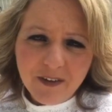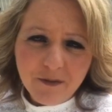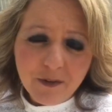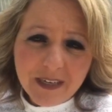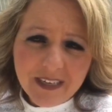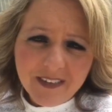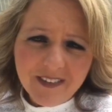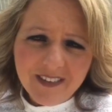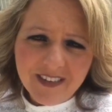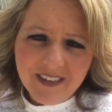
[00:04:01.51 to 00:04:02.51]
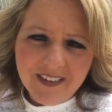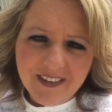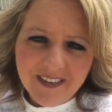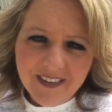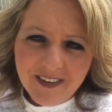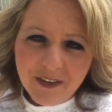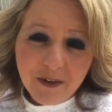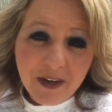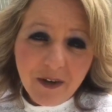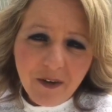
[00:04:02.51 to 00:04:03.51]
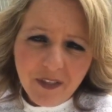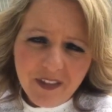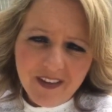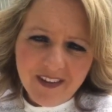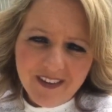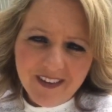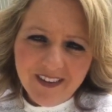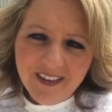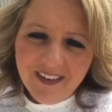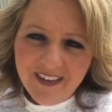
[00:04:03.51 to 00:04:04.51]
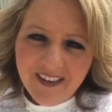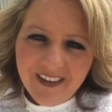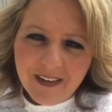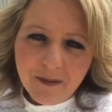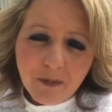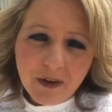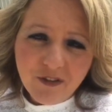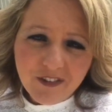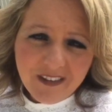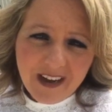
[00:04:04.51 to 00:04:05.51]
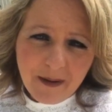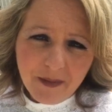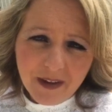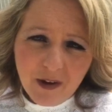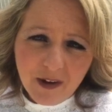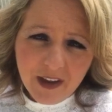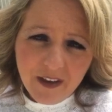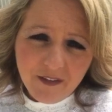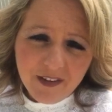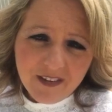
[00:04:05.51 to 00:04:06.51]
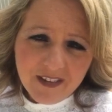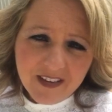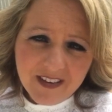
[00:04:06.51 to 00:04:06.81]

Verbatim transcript: your friends, your health, and precious time that God gave us.